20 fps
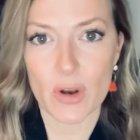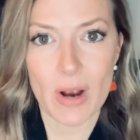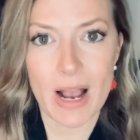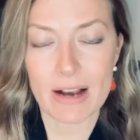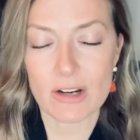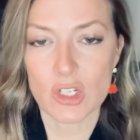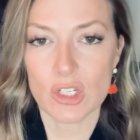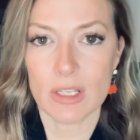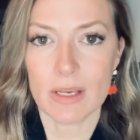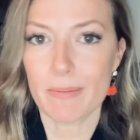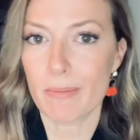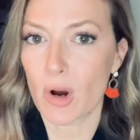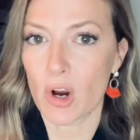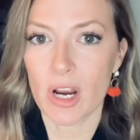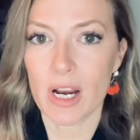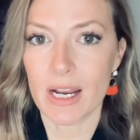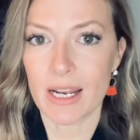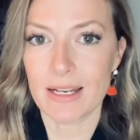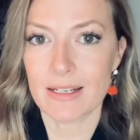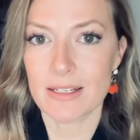actually
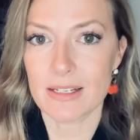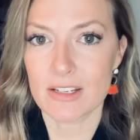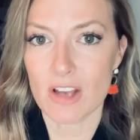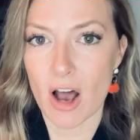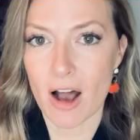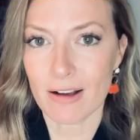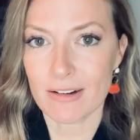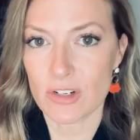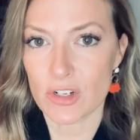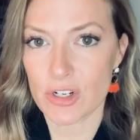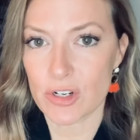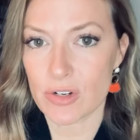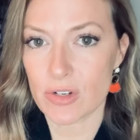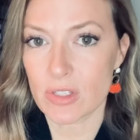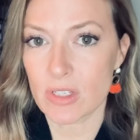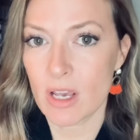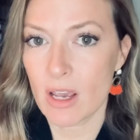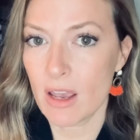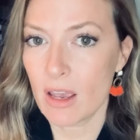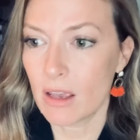marketing to doctors,